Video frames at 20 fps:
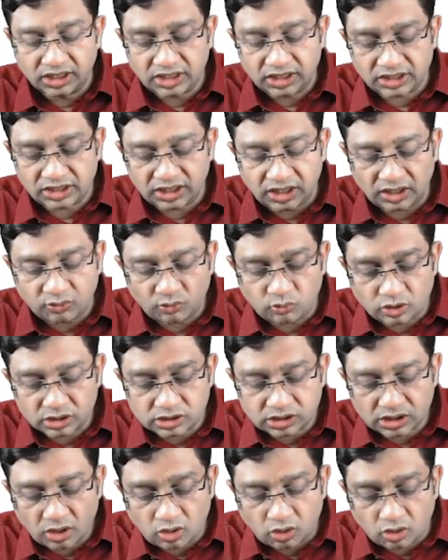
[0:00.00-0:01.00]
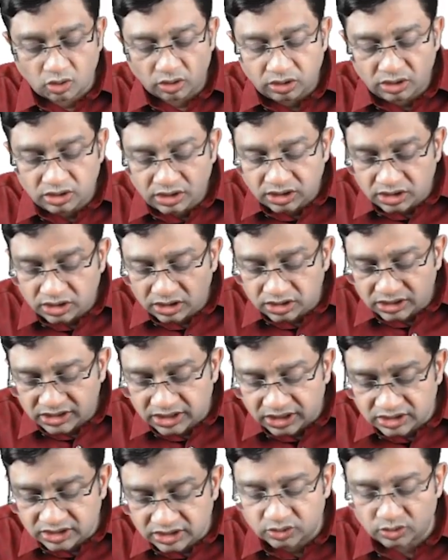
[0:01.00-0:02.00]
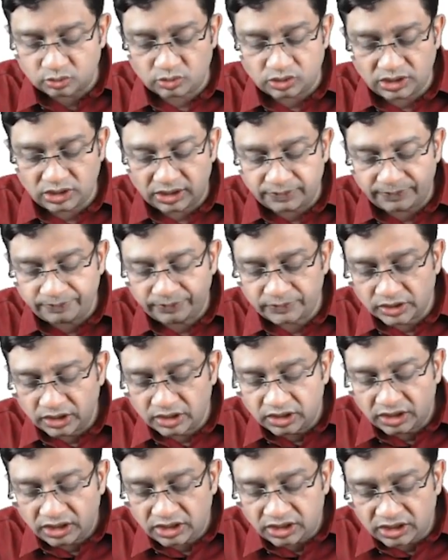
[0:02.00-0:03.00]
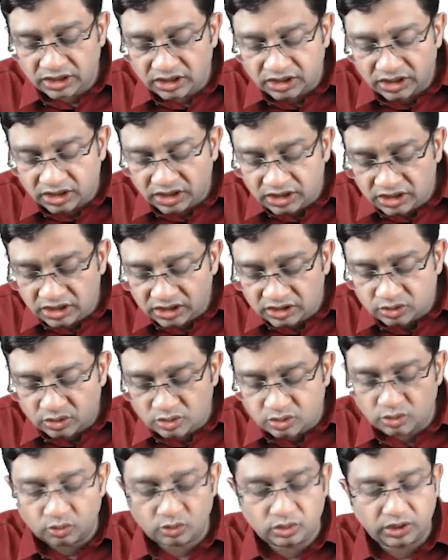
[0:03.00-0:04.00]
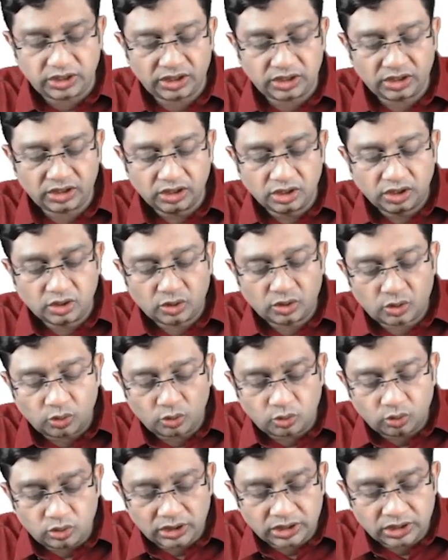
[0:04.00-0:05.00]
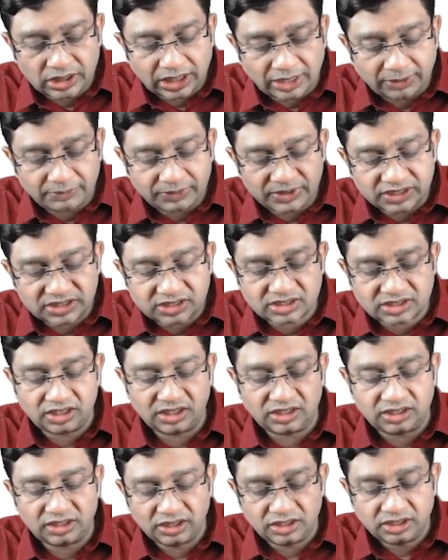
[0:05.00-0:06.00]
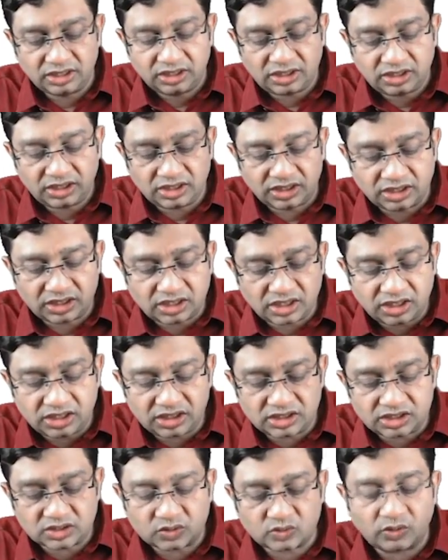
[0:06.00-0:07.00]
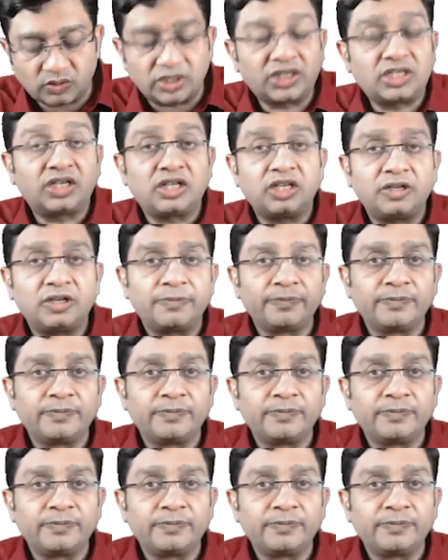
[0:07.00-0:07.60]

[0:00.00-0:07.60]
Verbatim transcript: There was altered sensorium, increased drooling, cold clammy skin, increased sweating